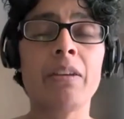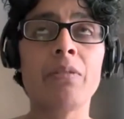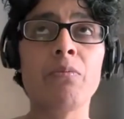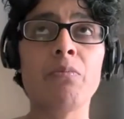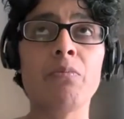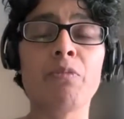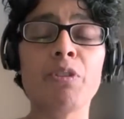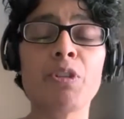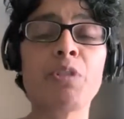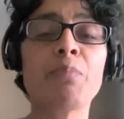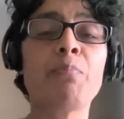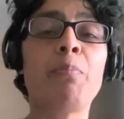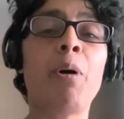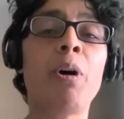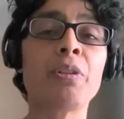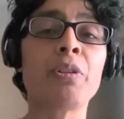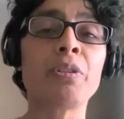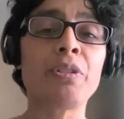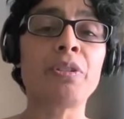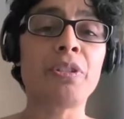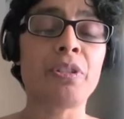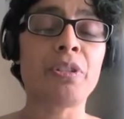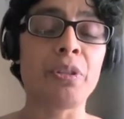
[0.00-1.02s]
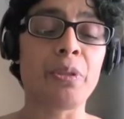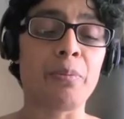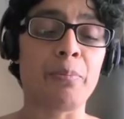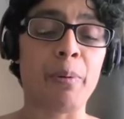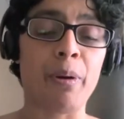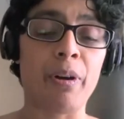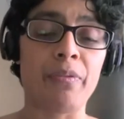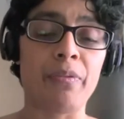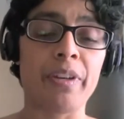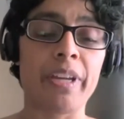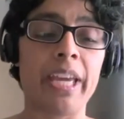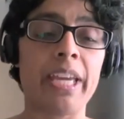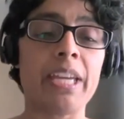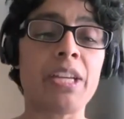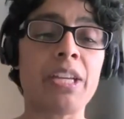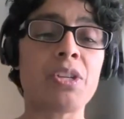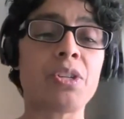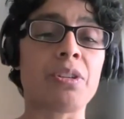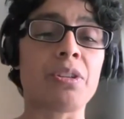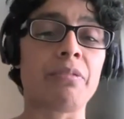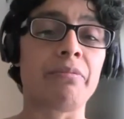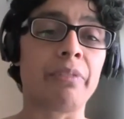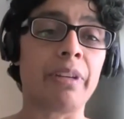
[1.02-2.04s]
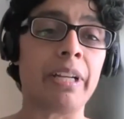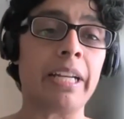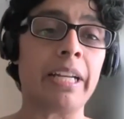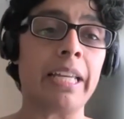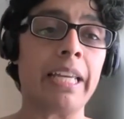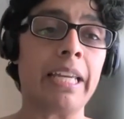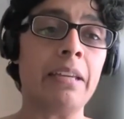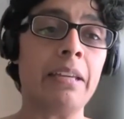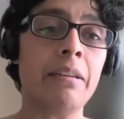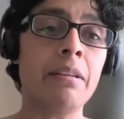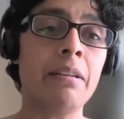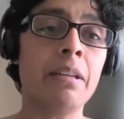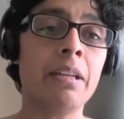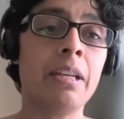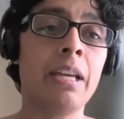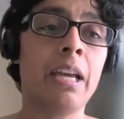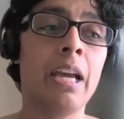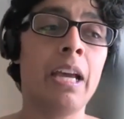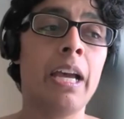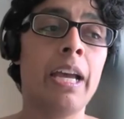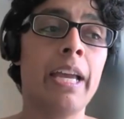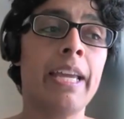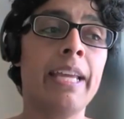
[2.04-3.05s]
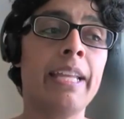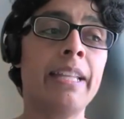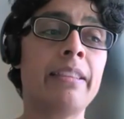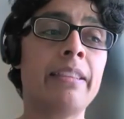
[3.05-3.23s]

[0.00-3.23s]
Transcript: respond to the provocation, really, in